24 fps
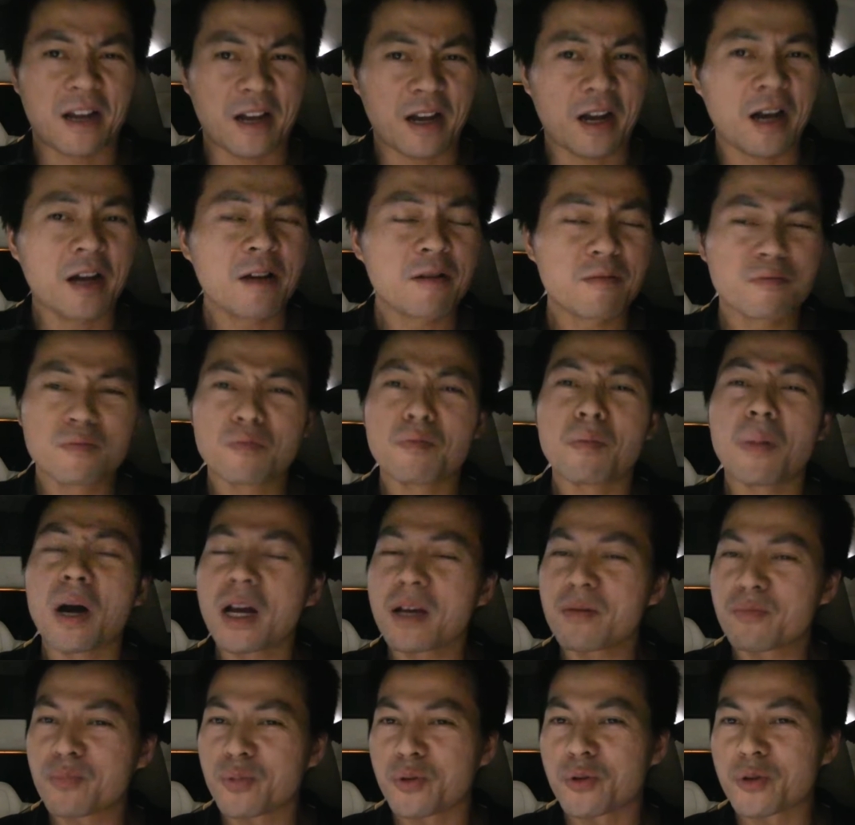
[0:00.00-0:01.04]
I,
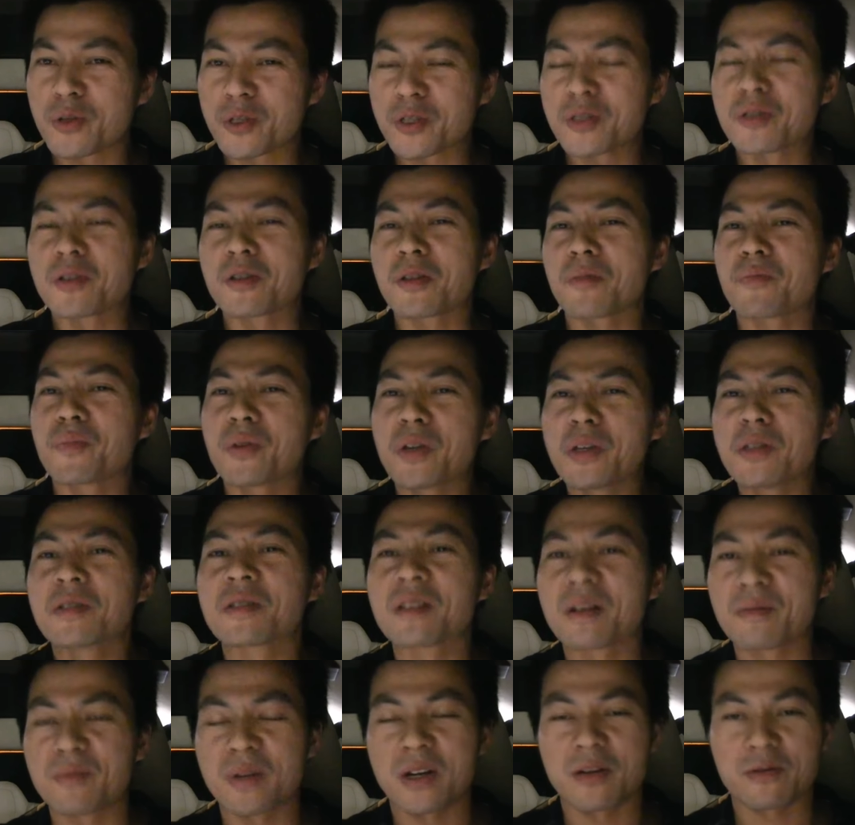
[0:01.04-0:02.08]
my personal
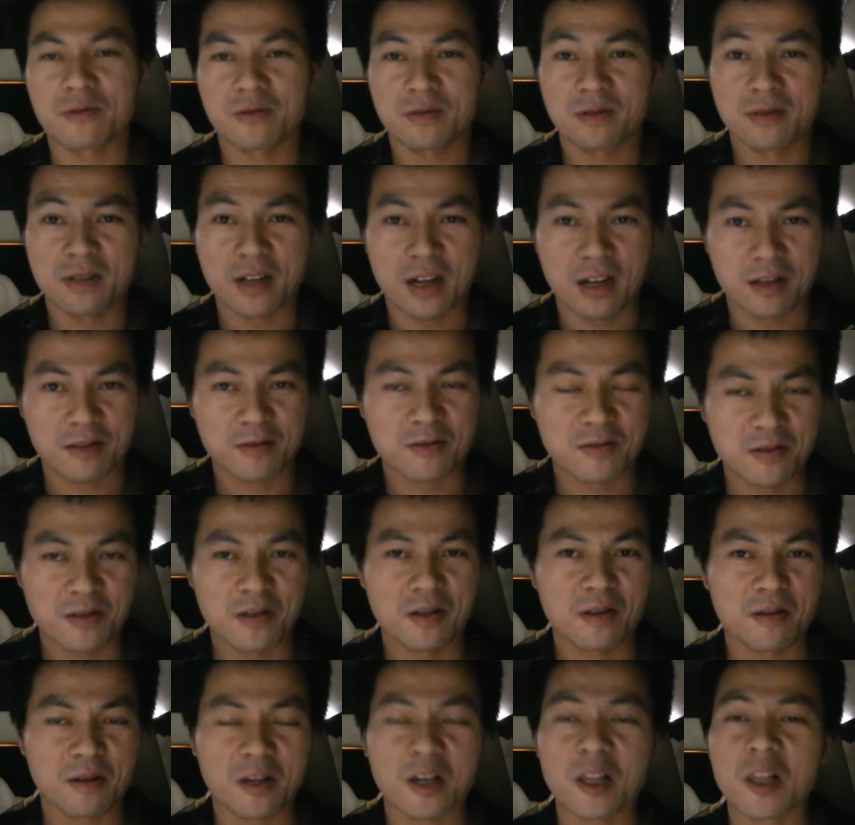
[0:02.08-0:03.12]
opinion about that
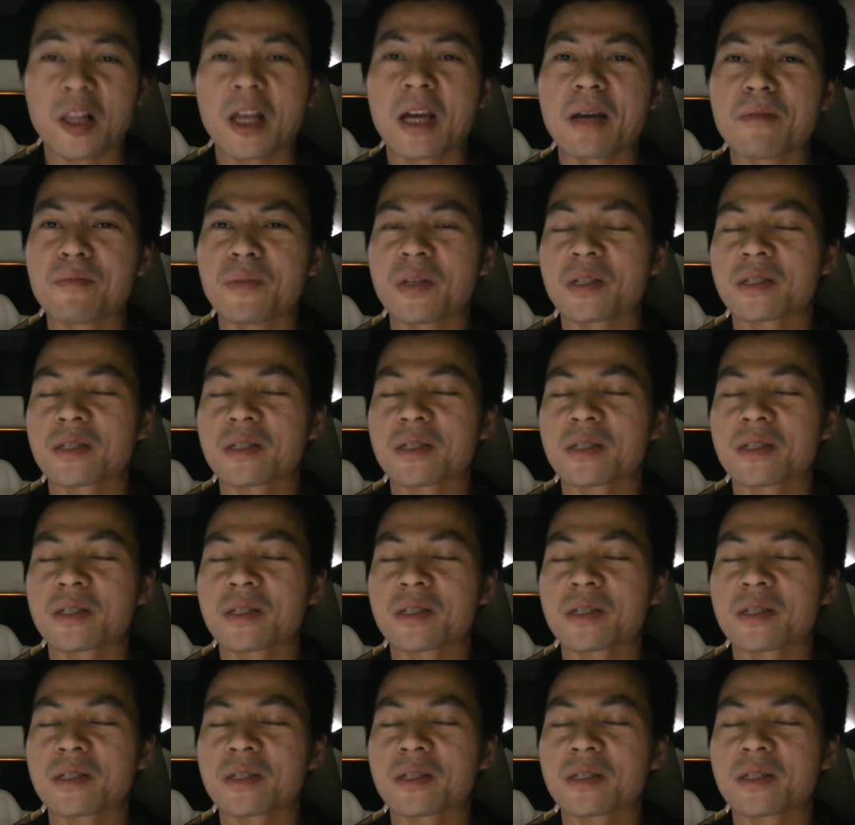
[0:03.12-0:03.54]
uh, claim